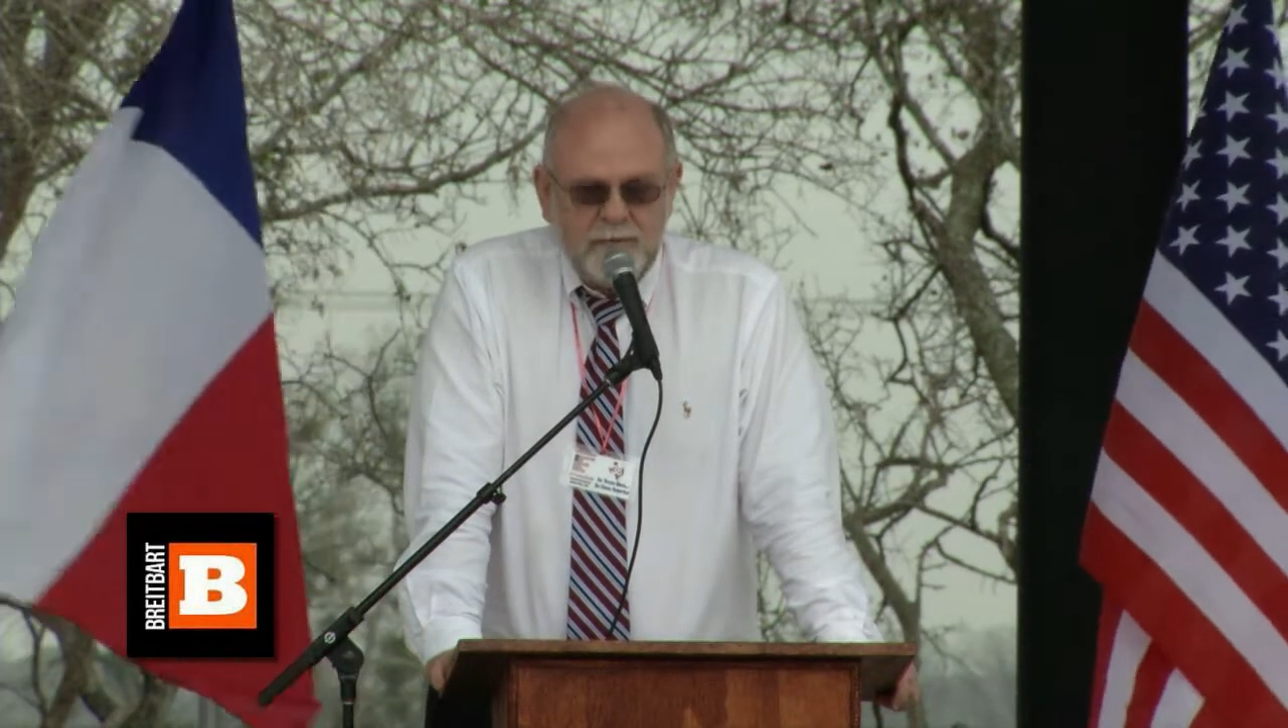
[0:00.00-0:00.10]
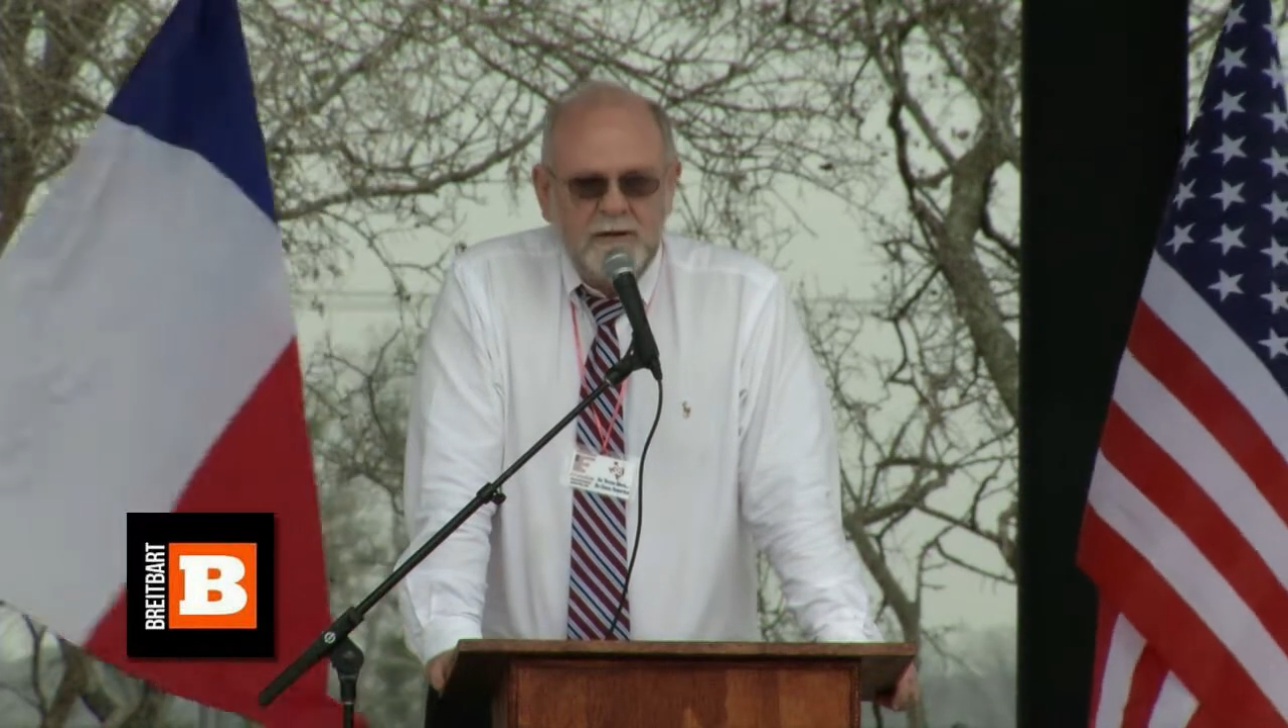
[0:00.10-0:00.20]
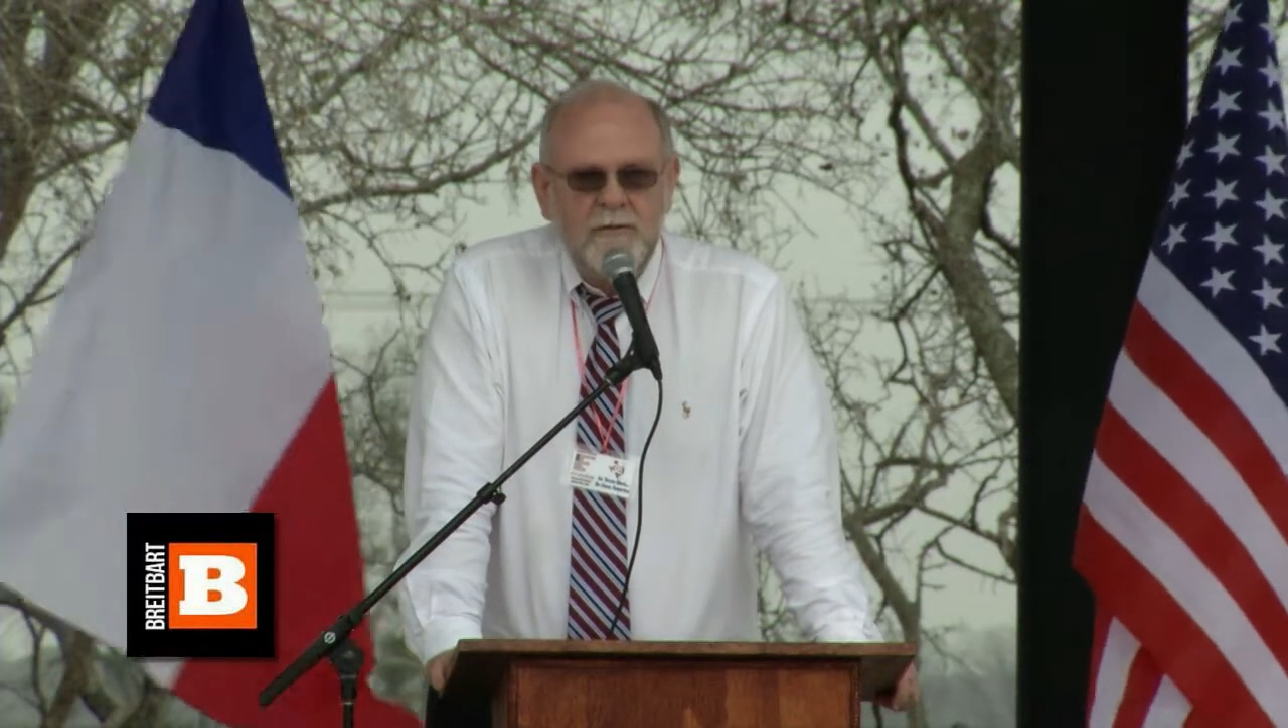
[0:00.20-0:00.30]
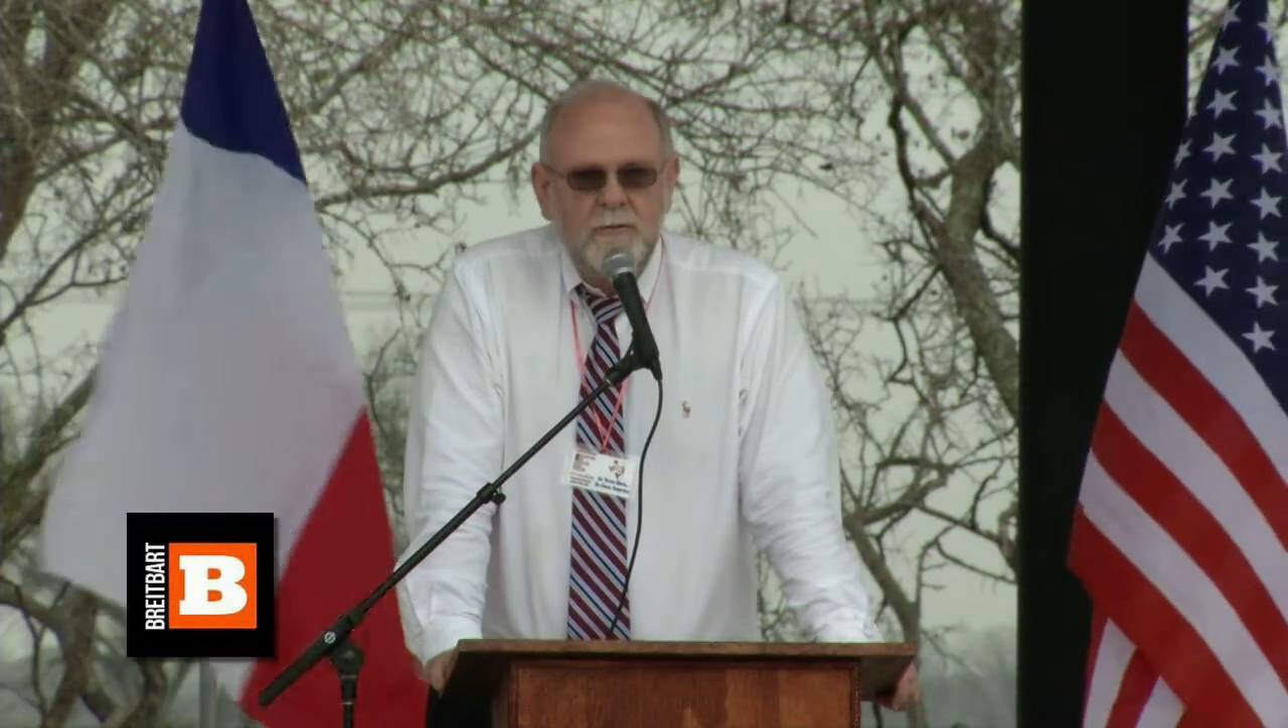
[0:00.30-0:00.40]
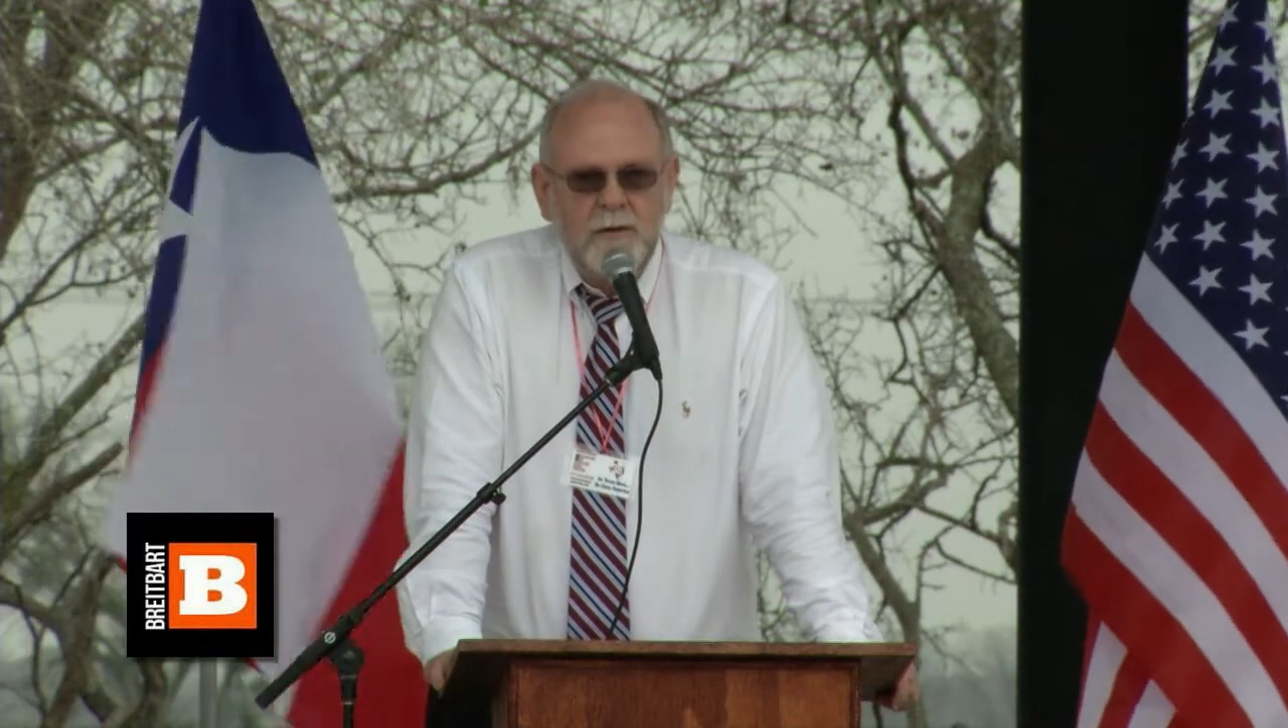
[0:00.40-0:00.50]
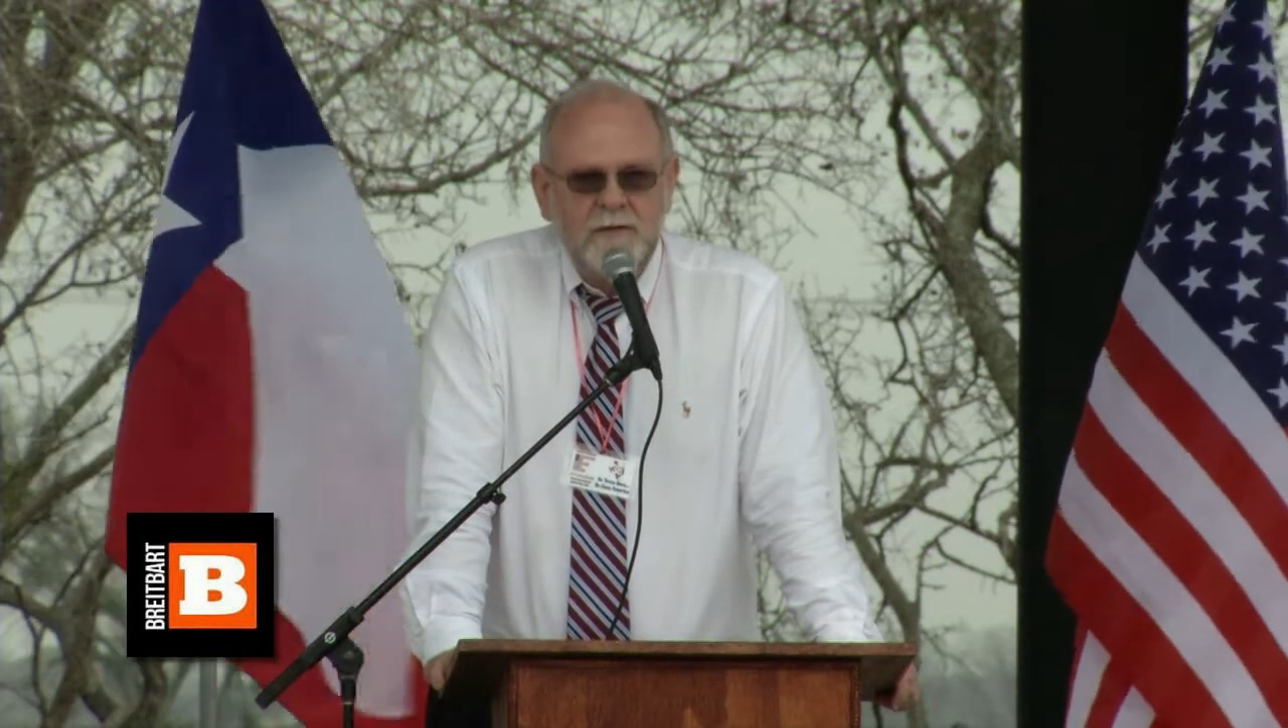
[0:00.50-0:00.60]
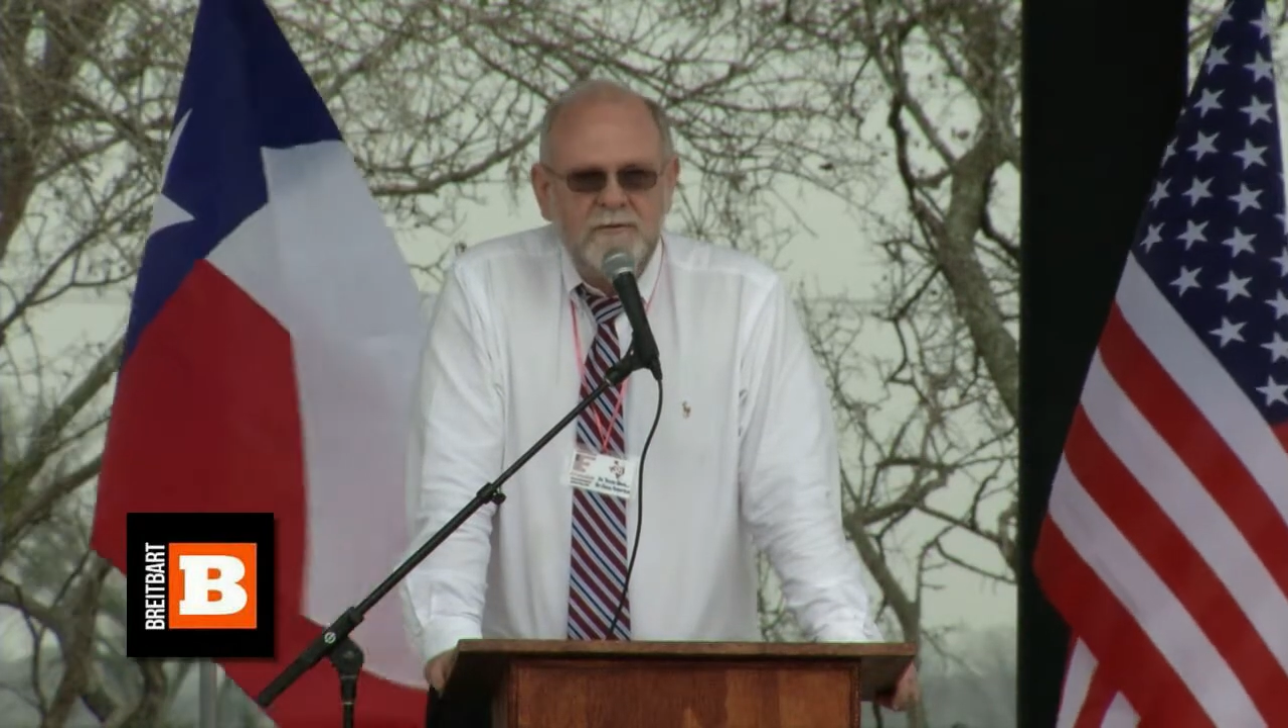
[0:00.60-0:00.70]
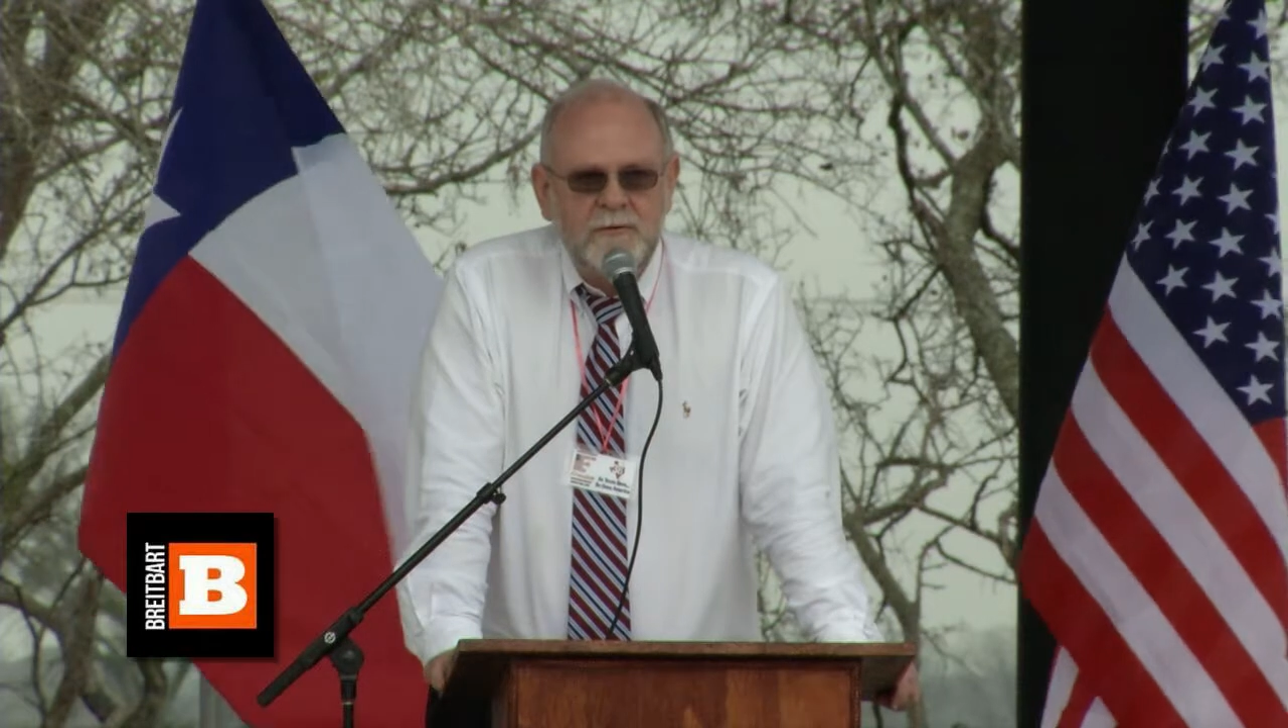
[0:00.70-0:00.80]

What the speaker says: be the ones